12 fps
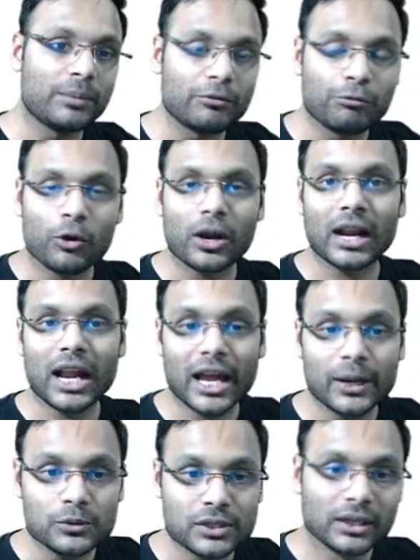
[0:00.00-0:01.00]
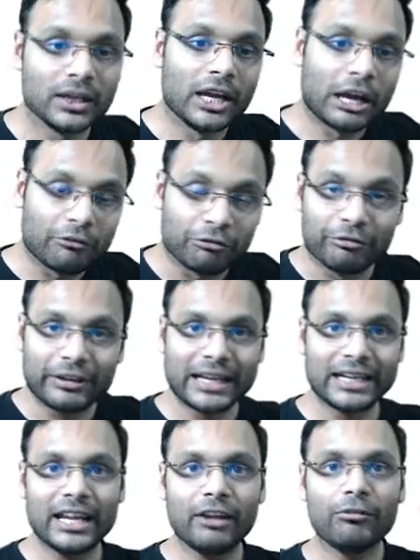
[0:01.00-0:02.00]
P4 arrives,
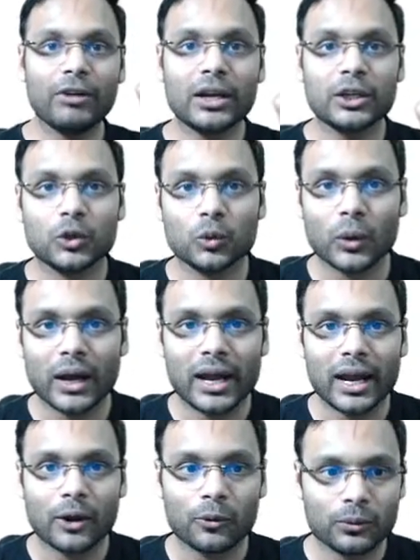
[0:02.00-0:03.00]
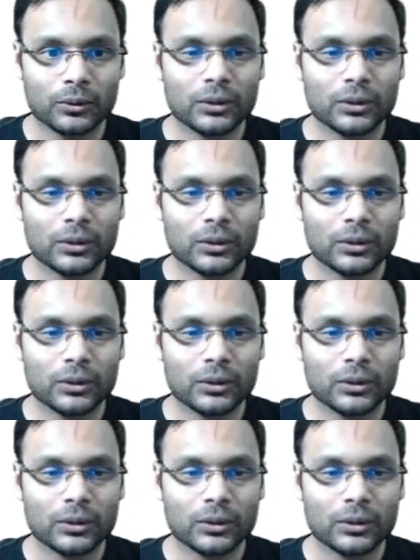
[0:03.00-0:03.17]
whenever you have